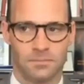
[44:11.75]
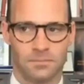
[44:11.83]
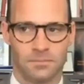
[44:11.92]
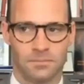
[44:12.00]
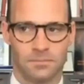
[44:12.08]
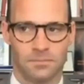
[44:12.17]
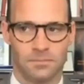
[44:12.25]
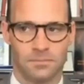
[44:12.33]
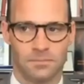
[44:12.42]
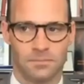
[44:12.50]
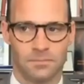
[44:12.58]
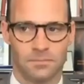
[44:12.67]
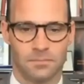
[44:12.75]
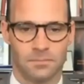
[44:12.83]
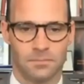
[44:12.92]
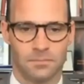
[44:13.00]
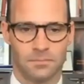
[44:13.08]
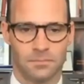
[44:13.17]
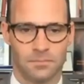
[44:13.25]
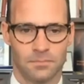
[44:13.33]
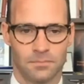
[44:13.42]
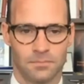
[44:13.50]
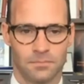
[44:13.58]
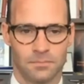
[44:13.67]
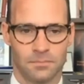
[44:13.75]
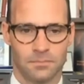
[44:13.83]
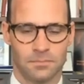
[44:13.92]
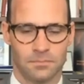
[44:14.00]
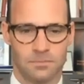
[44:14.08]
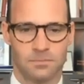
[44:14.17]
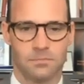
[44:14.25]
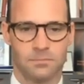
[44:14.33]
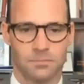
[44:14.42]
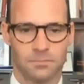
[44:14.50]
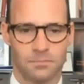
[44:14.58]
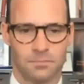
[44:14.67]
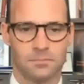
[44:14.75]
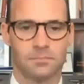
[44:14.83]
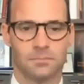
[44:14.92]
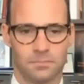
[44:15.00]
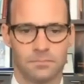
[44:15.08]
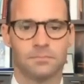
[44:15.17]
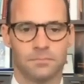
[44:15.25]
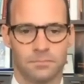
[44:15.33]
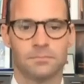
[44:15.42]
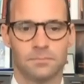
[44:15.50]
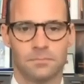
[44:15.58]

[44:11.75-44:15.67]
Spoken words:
(silent)